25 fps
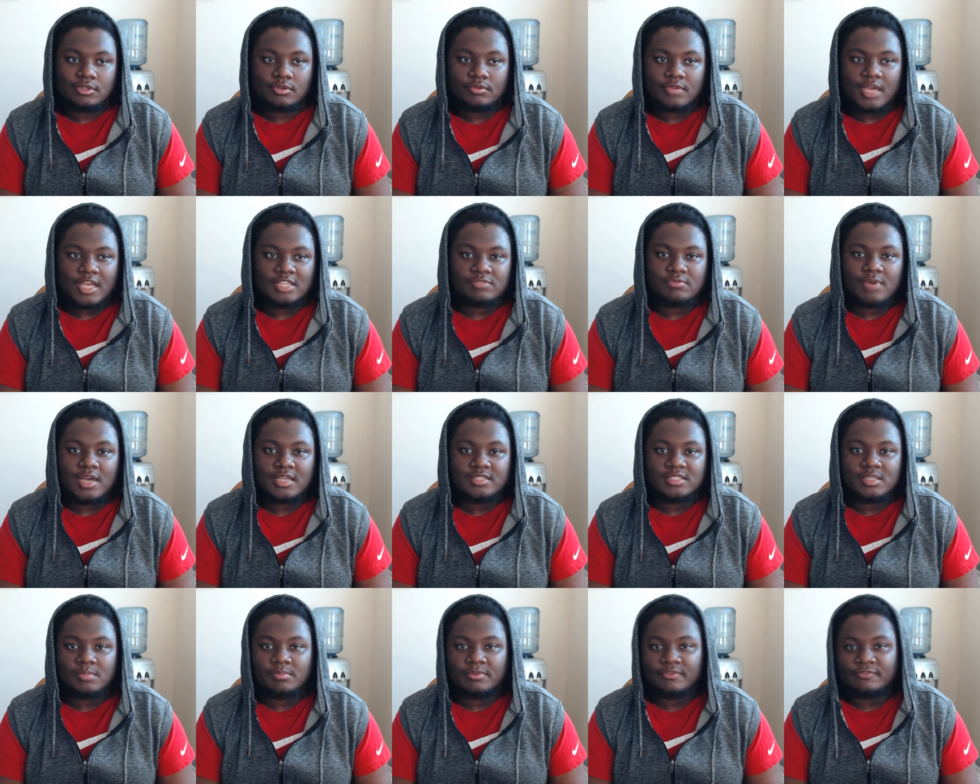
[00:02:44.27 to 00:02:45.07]
That's why
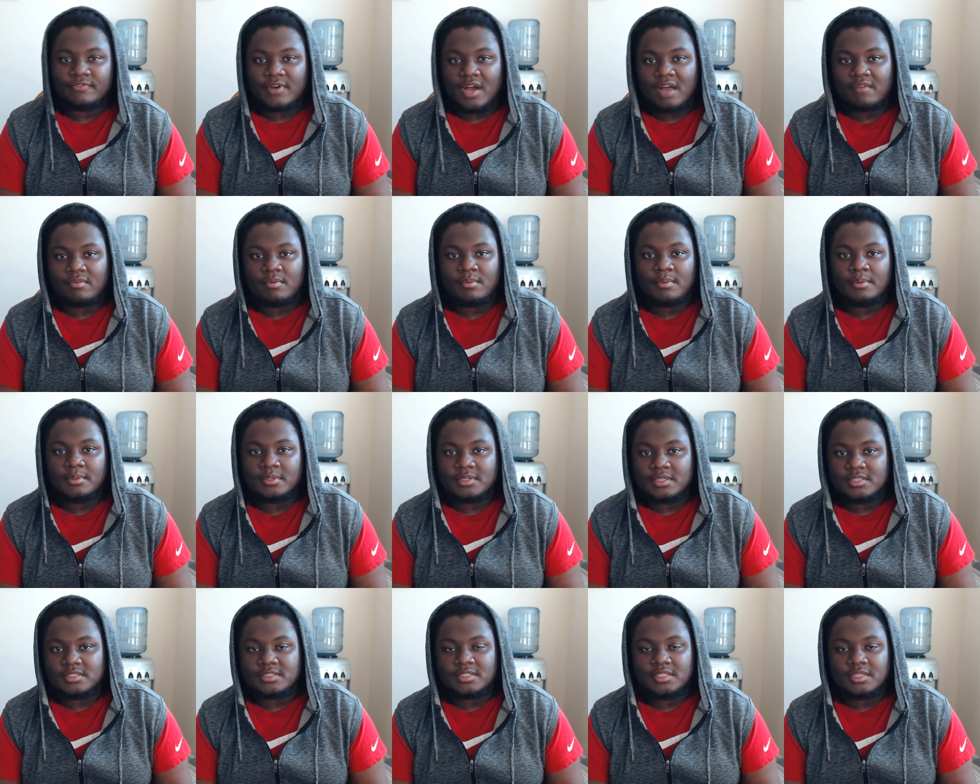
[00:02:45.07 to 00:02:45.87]
it's number 5 on
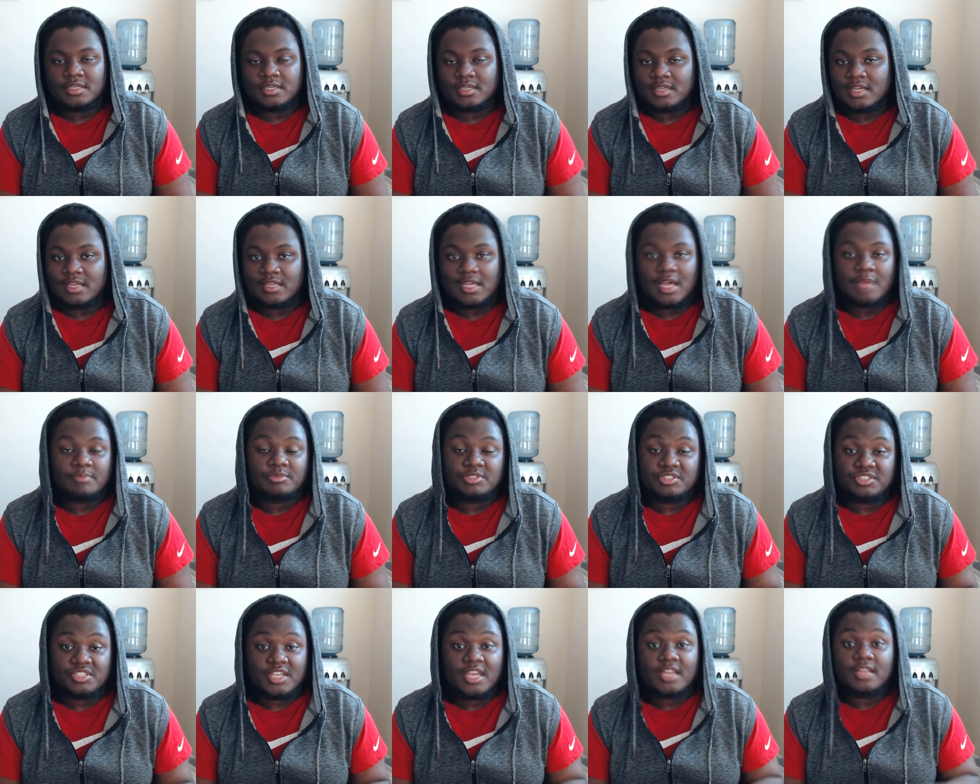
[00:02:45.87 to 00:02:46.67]
my list. I'm
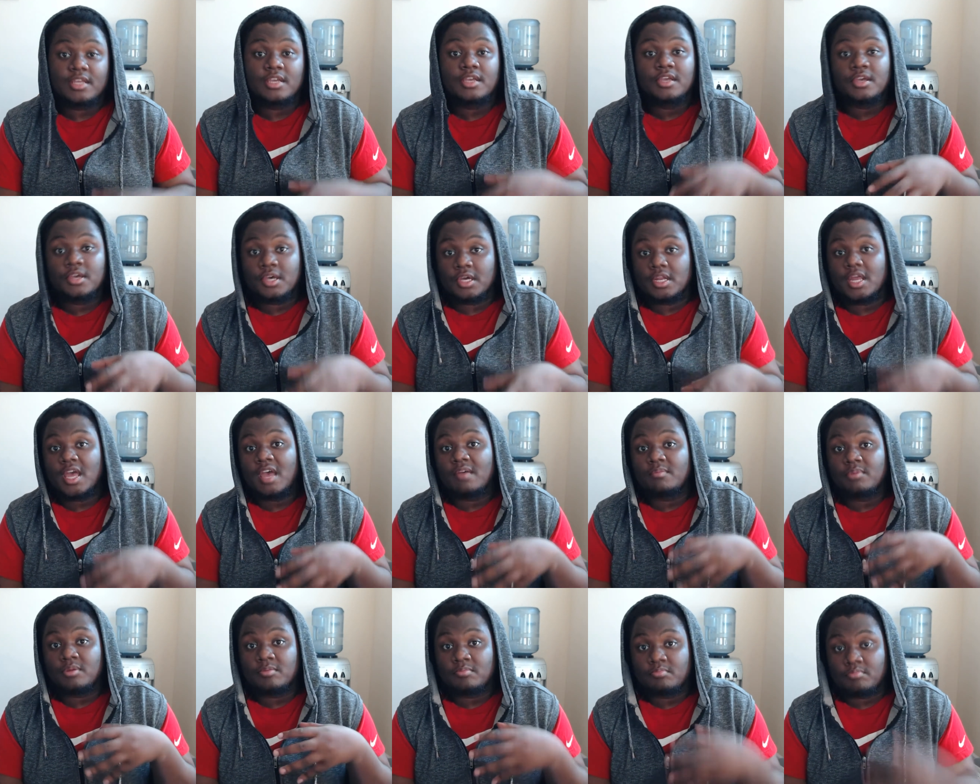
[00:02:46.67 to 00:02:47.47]
just saying it could
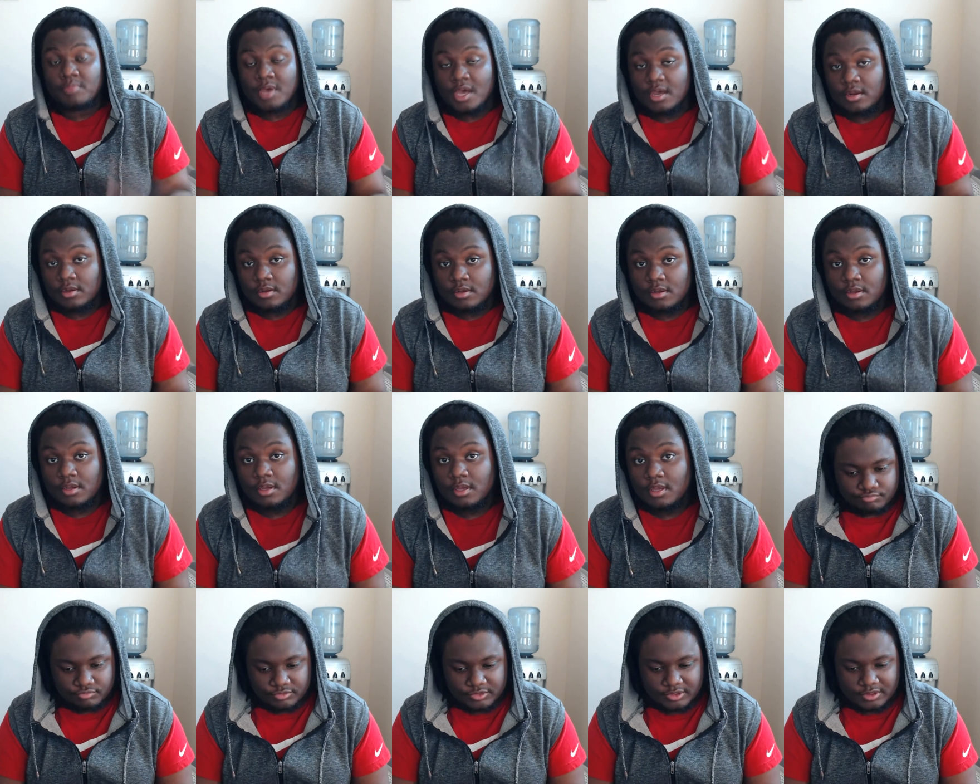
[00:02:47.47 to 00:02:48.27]
have been better.
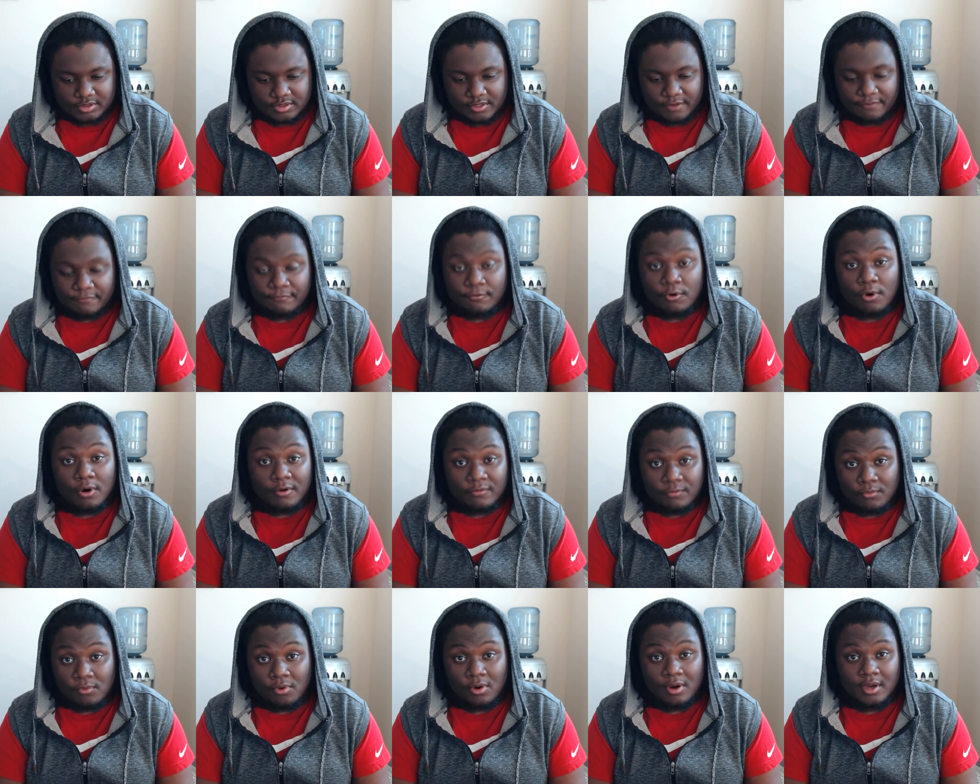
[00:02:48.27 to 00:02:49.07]
The
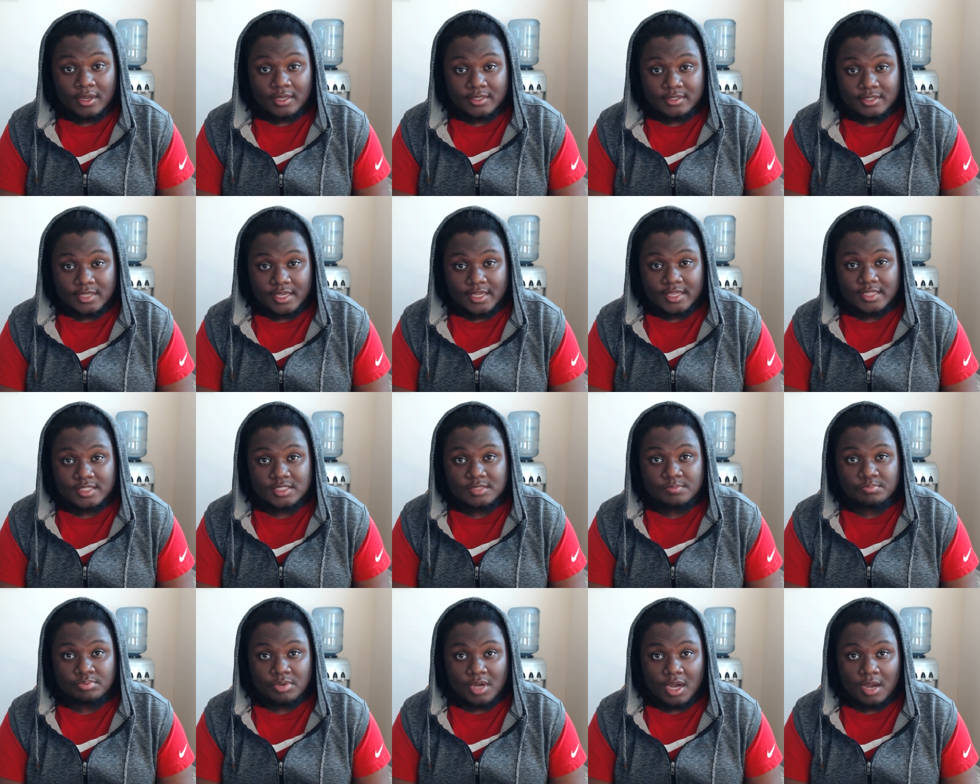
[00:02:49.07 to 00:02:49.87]
4th one, it's
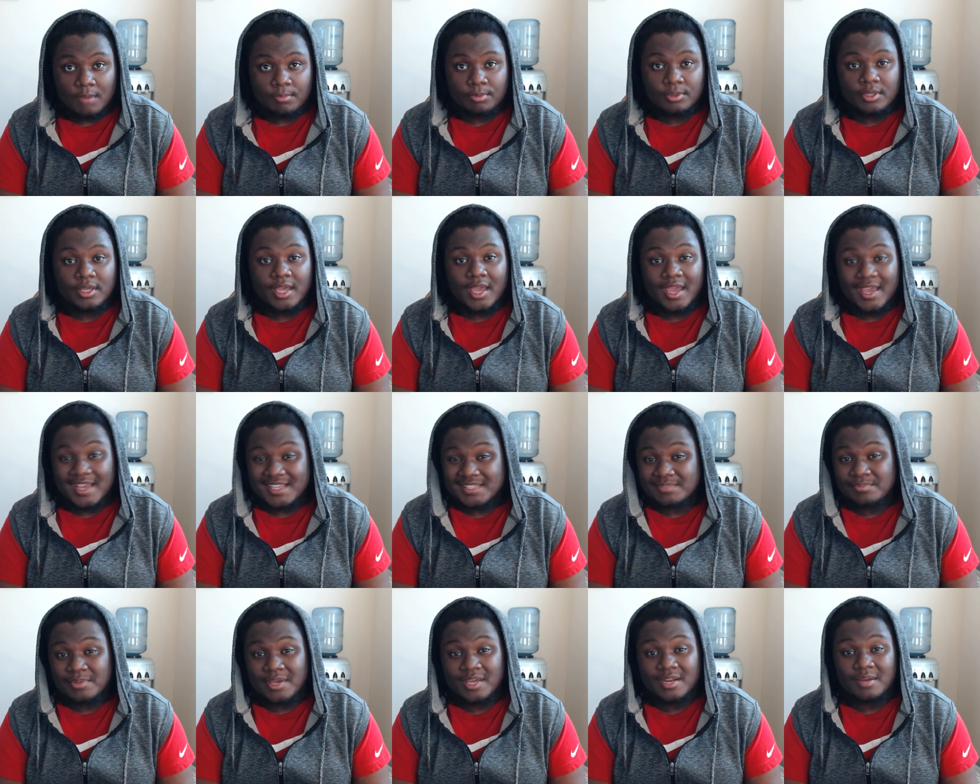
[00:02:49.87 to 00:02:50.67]
probably
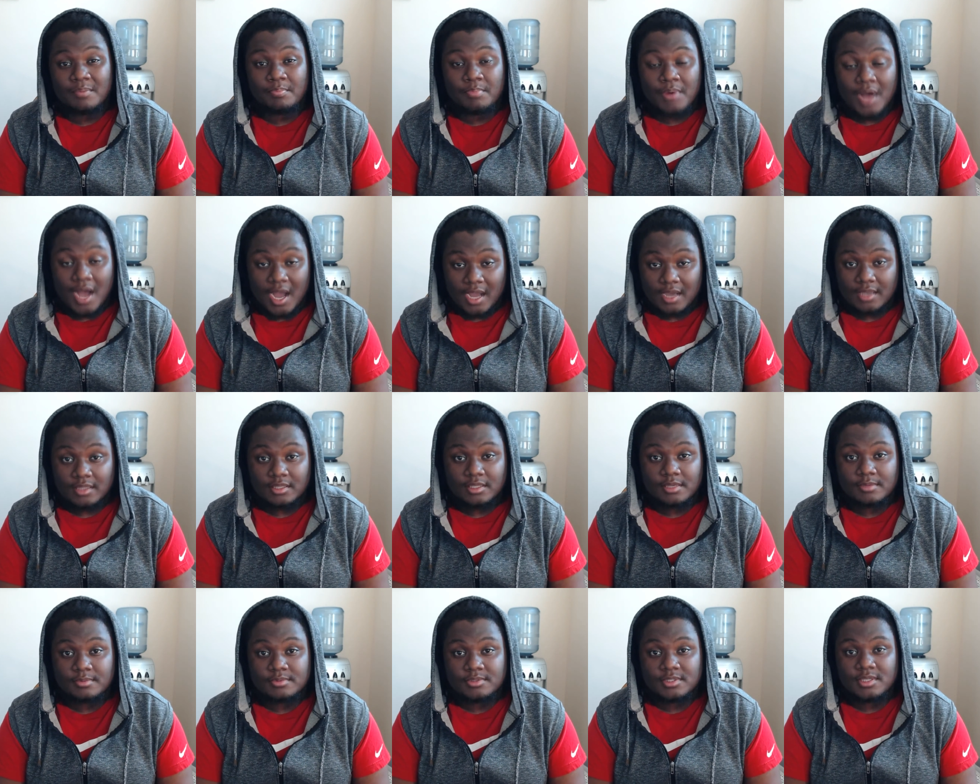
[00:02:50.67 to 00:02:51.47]
X-Men
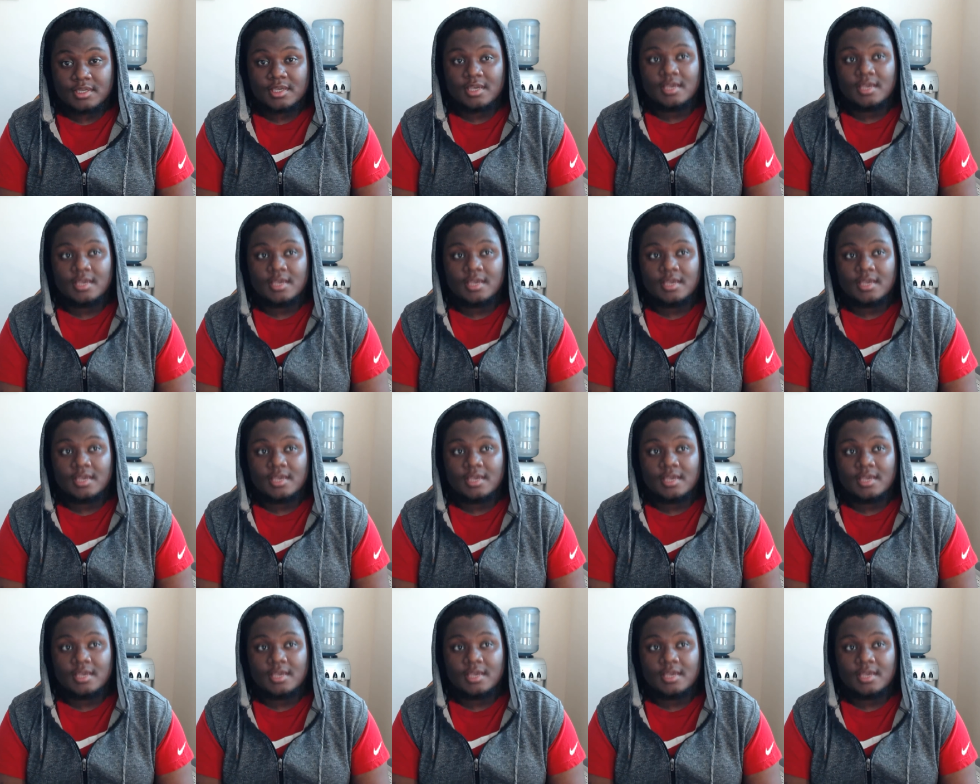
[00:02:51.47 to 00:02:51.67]
Apocalypse.